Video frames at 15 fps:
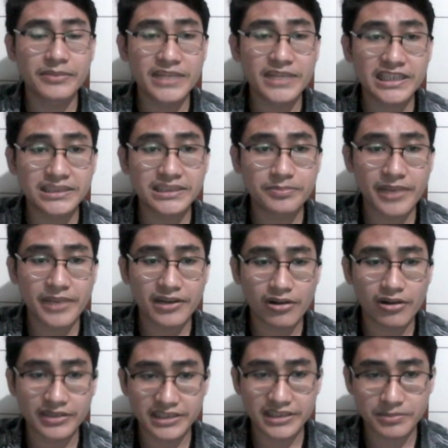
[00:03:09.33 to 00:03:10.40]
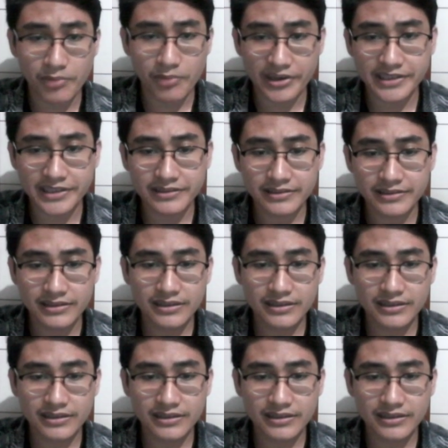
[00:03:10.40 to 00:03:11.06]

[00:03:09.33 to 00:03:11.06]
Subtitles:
me expand on this point.